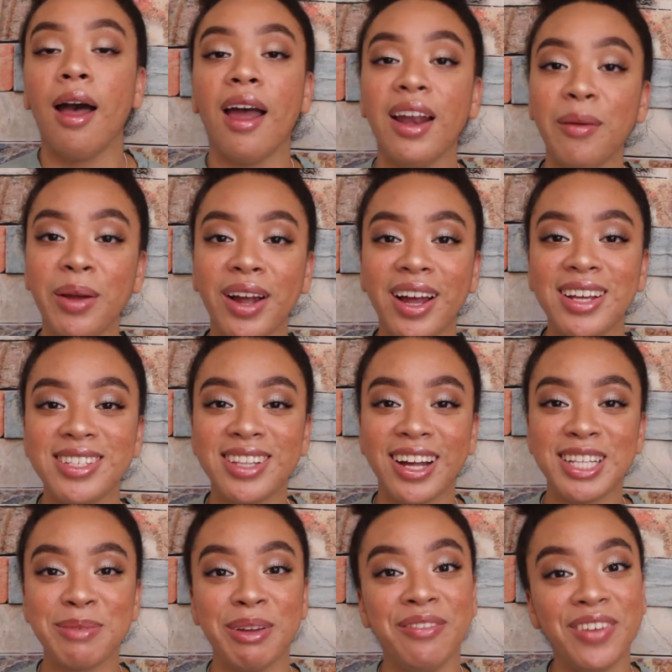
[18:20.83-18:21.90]
Anyway guys,
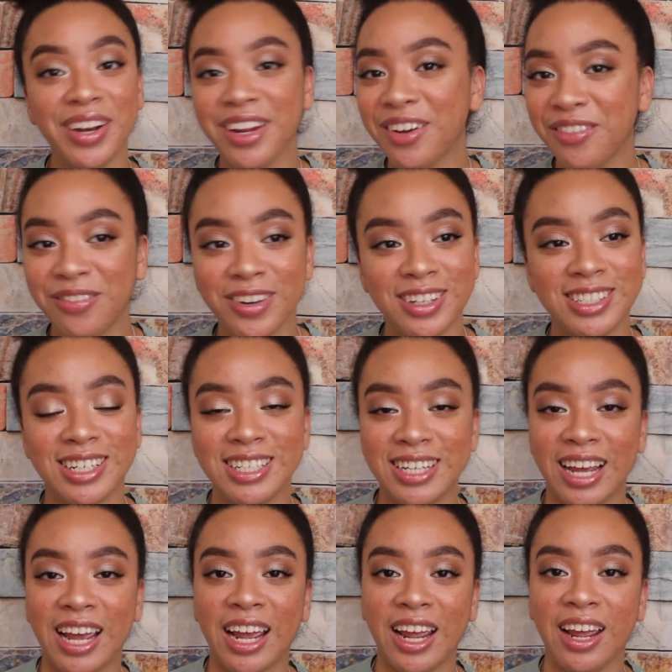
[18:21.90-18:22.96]
that's my video for
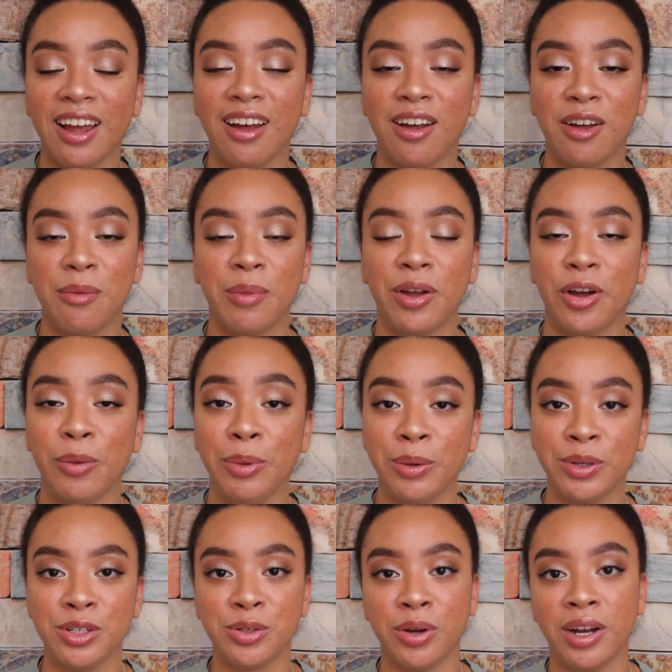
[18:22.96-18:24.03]
today. I hope
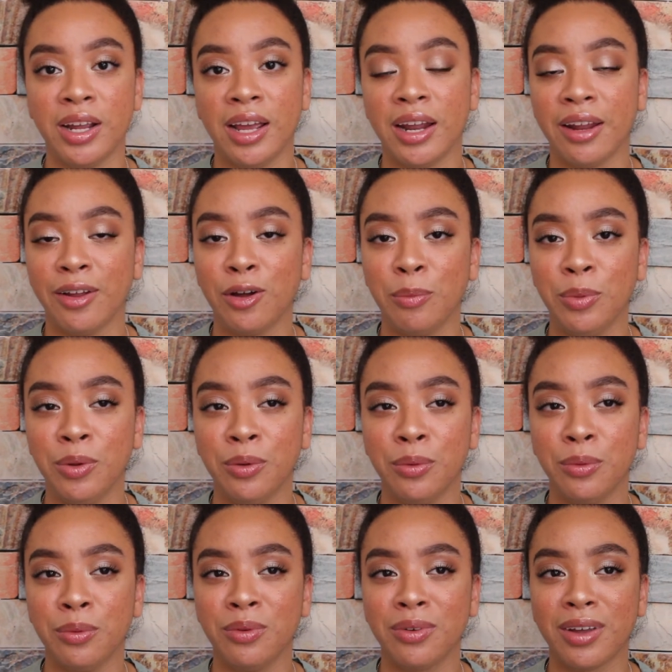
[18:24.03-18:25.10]
you enjoyed it, and I hope
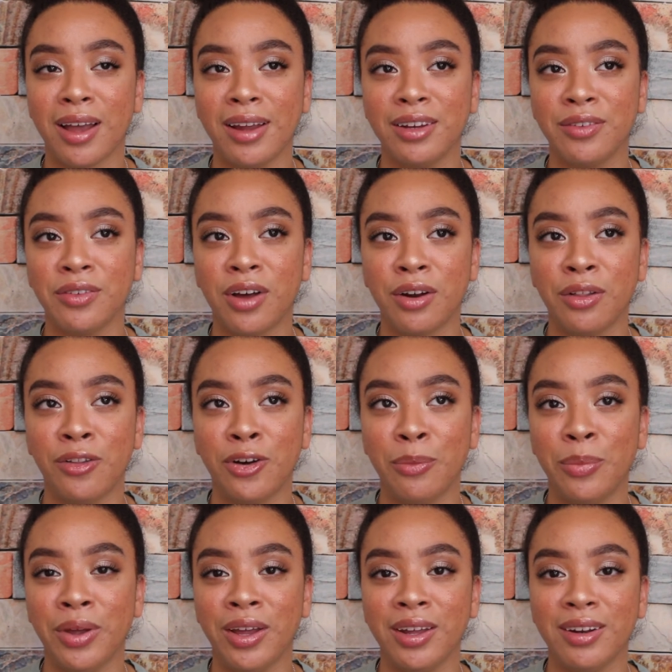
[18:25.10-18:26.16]
you kind of got a little
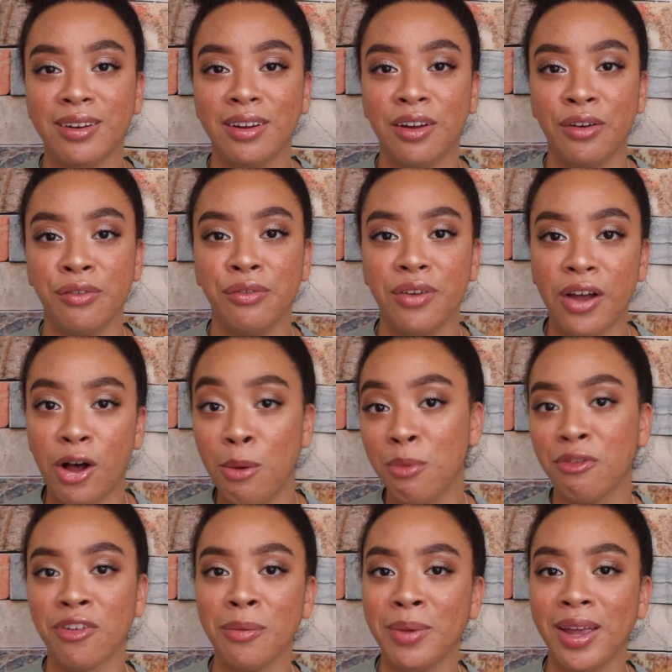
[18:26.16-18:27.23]
bit of help
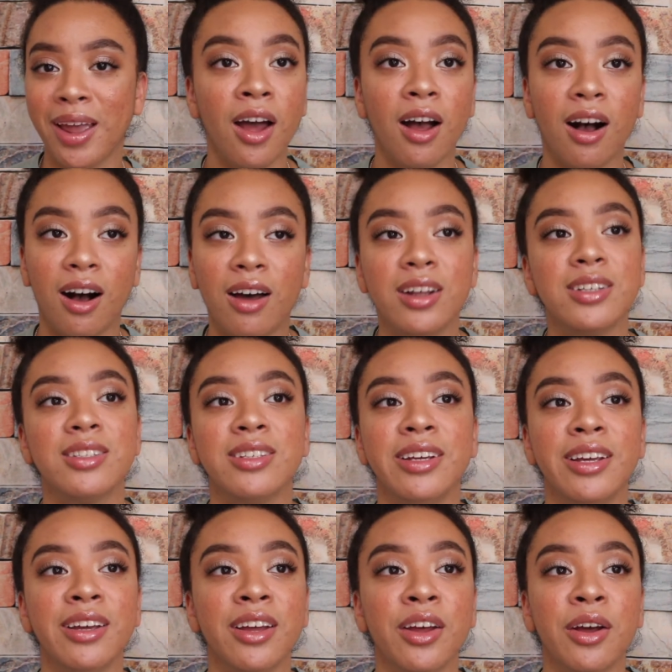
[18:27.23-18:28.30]
from it.
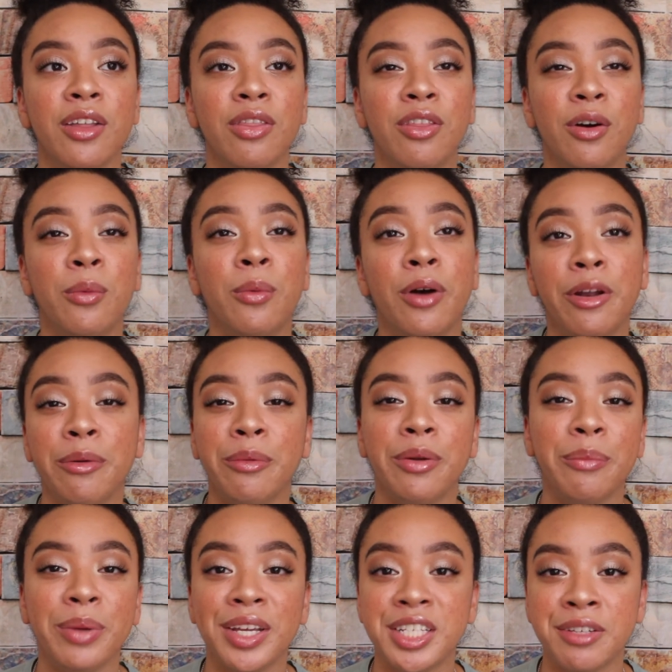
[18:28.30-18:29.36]
Honestly, the one
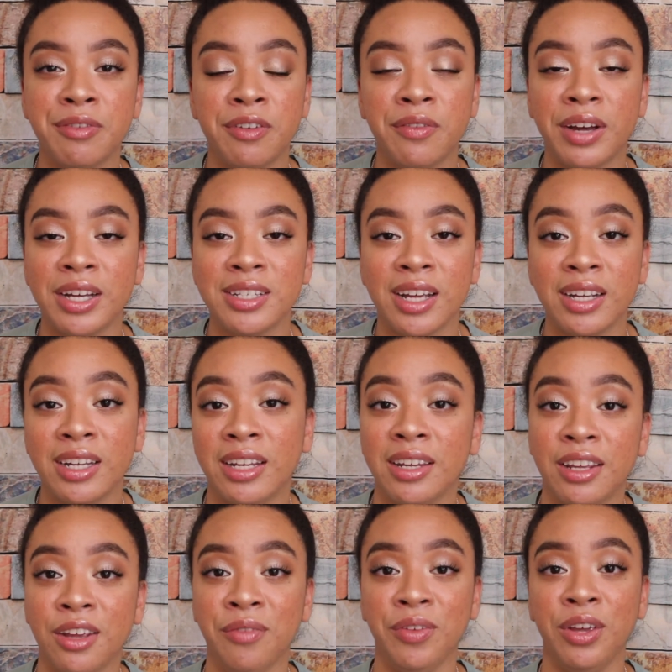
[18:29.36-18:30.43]
piece of advice I can
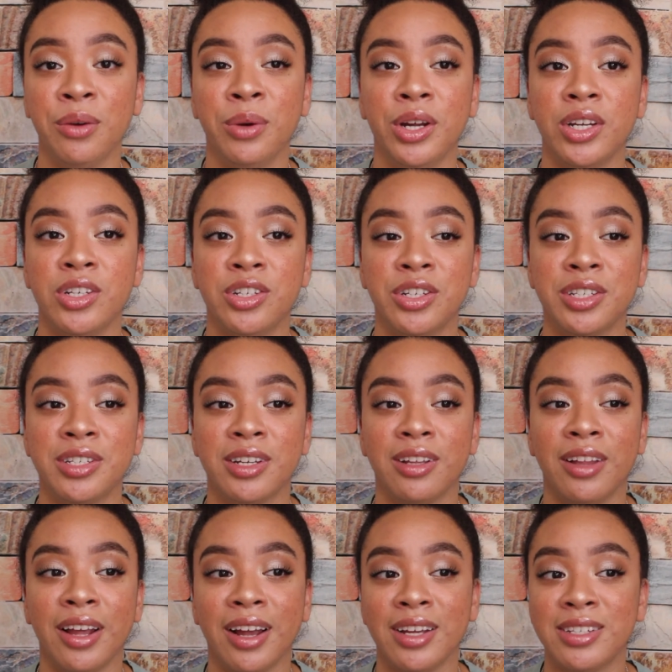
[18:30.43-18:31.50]
give you is just,
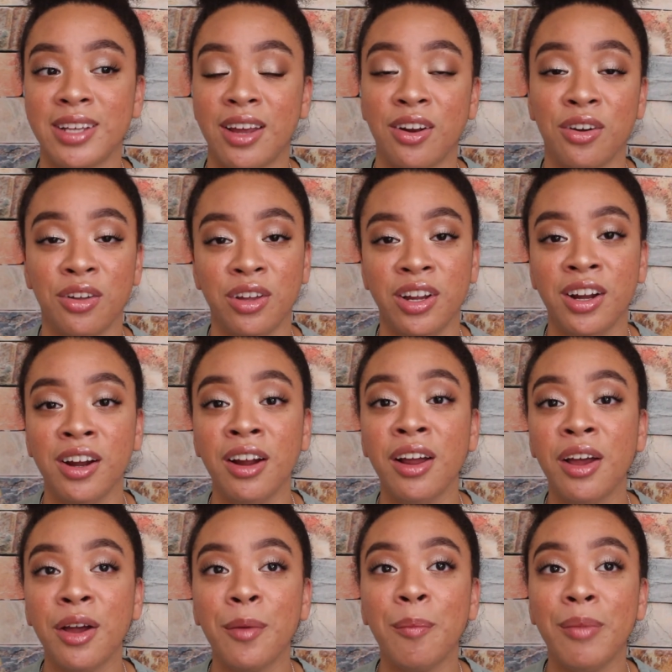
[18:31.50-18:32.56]
like I said earlier,
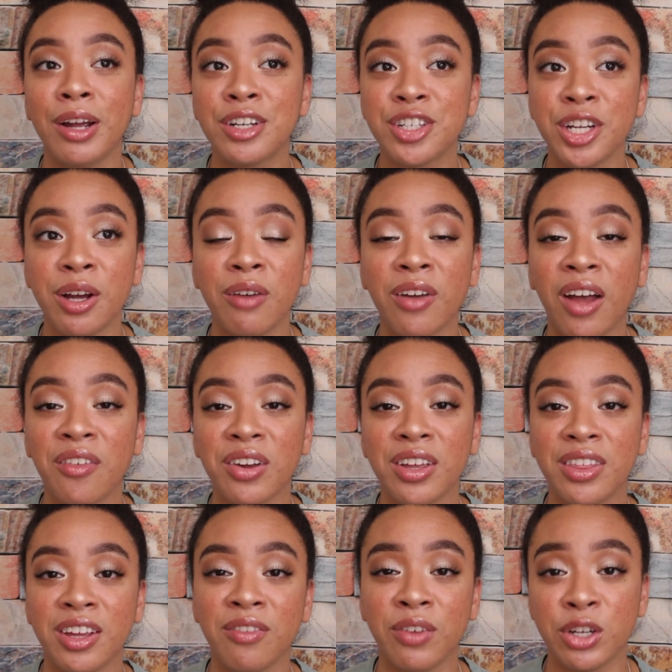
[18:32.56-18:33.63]
make sure you have
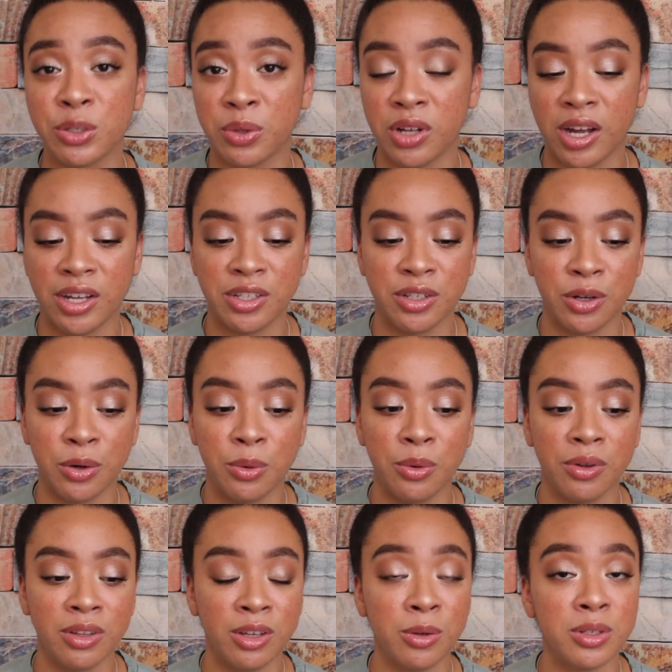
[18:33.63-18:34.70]
everything visualized. So
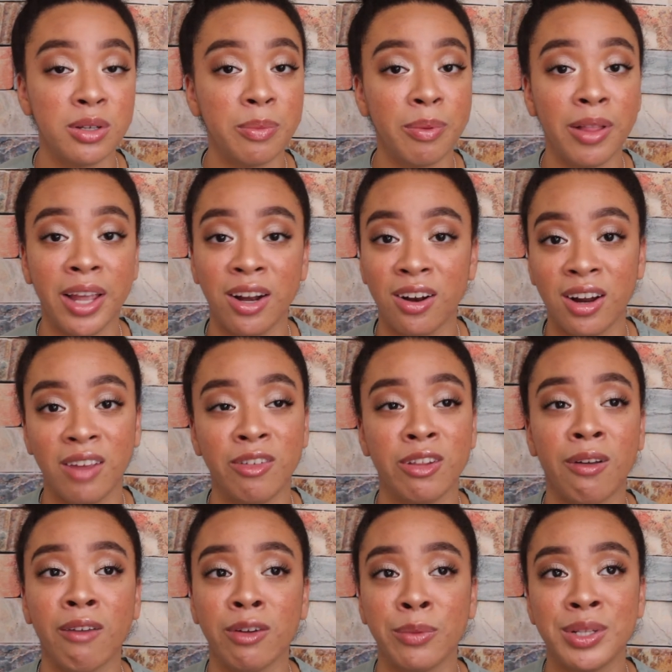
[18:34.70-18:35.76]
use a planner, even
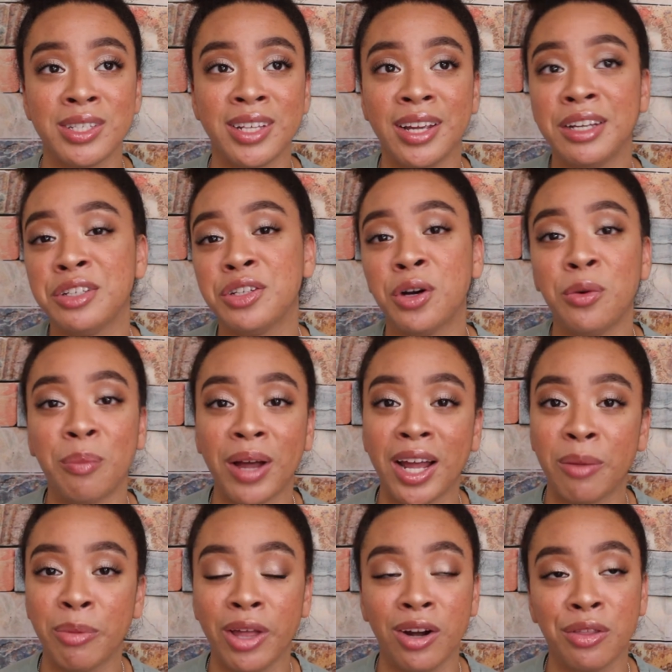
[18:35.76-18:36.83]
though everyone's saying don't buy
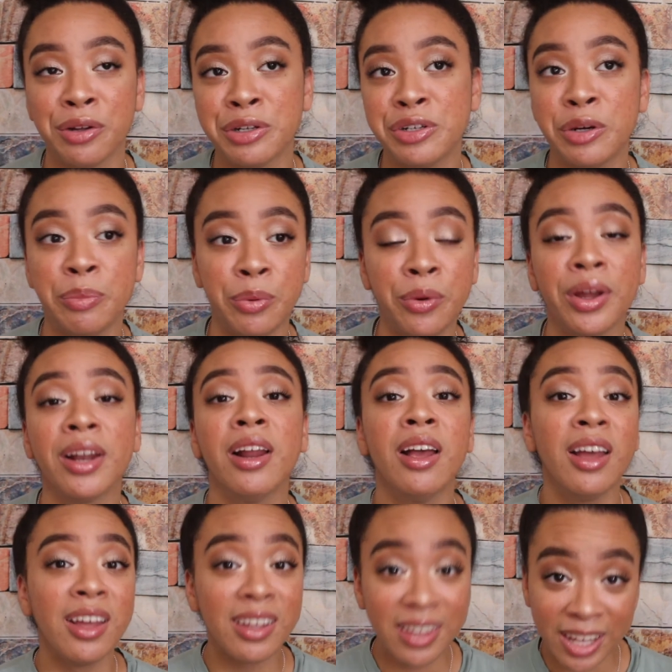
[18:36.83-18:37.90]
a planner, there's no point.
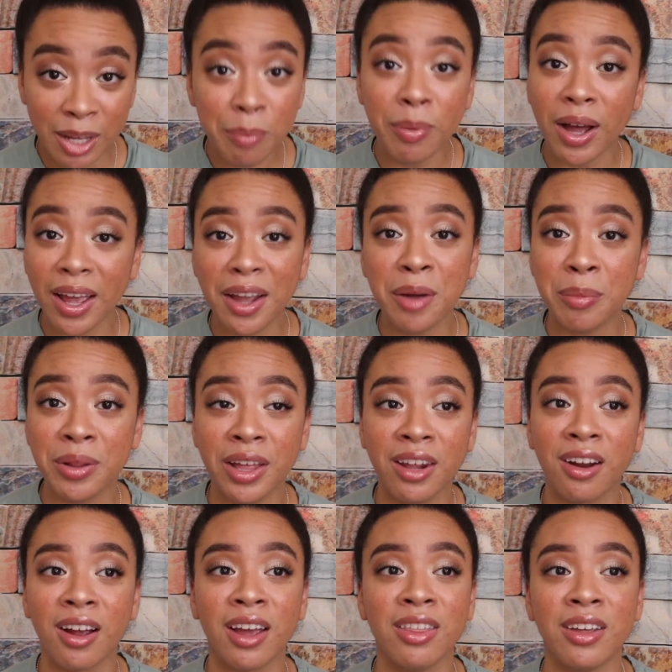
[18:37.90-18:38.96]
Keep buying a
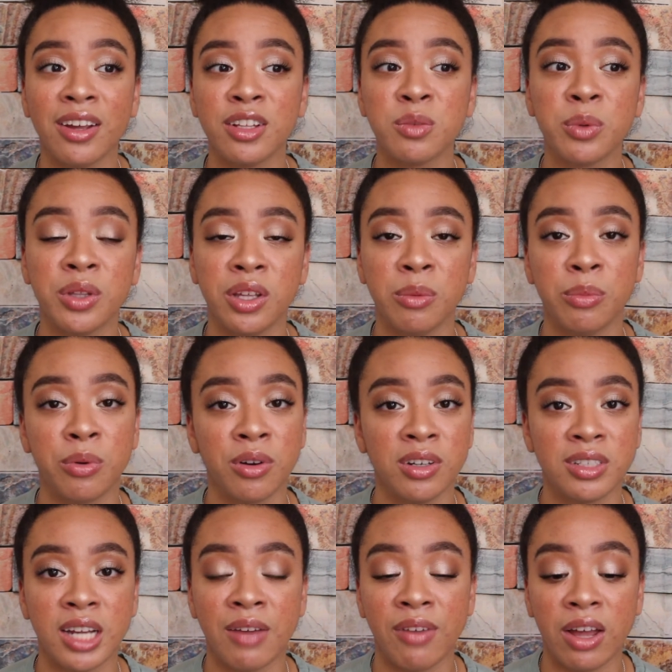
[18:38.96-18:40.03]
planner. I think it's really
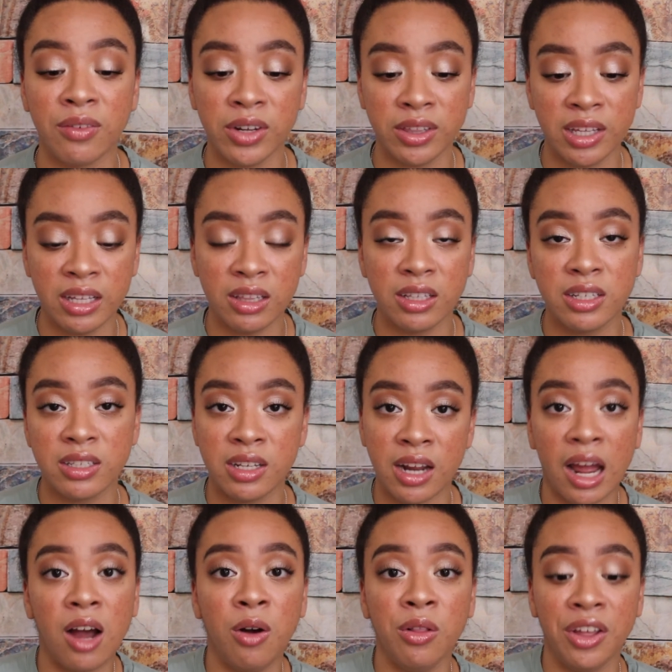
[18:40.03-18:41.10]
important to have everything listed
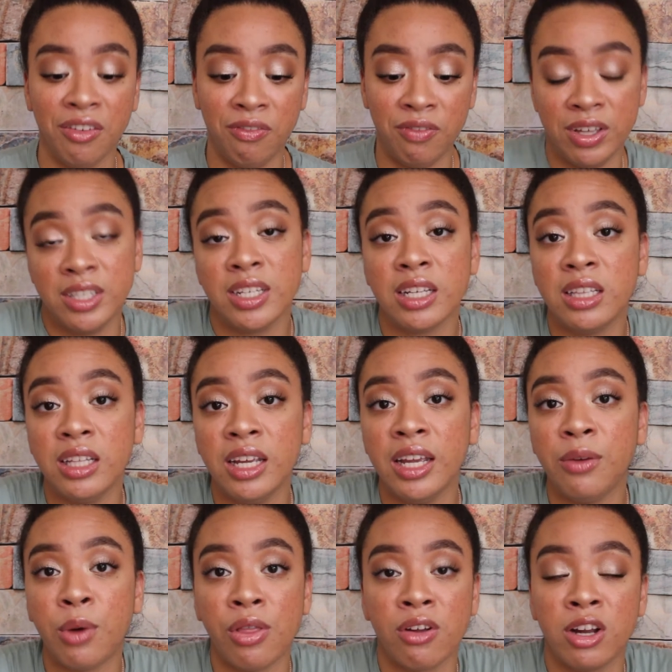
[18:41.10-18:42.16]
out like
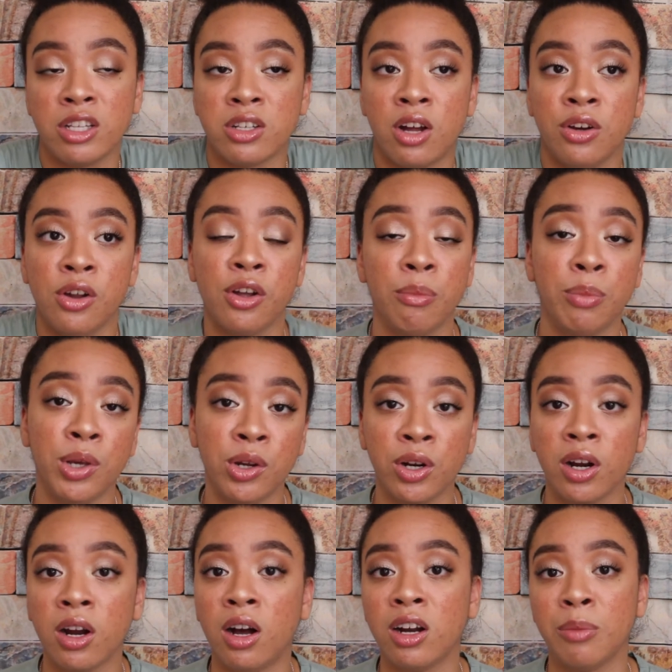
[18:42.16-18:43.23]
physically, whether it's on your
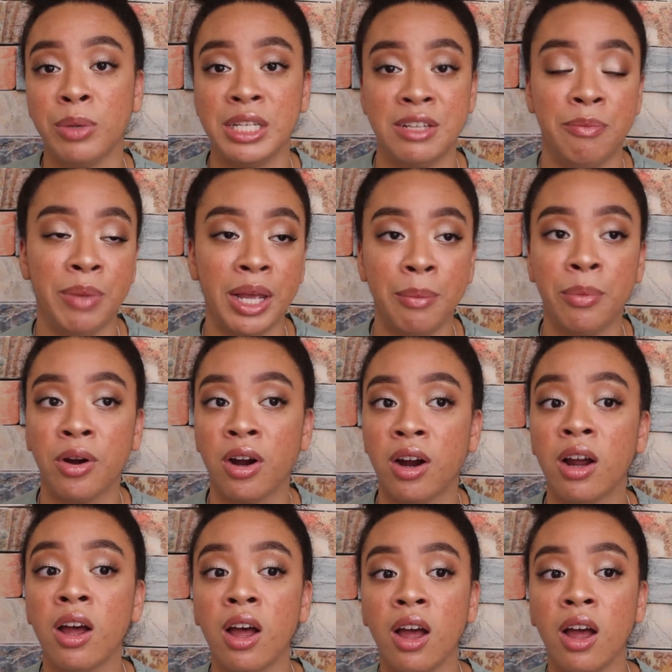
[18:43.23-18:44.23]
computer, on a piece of paper,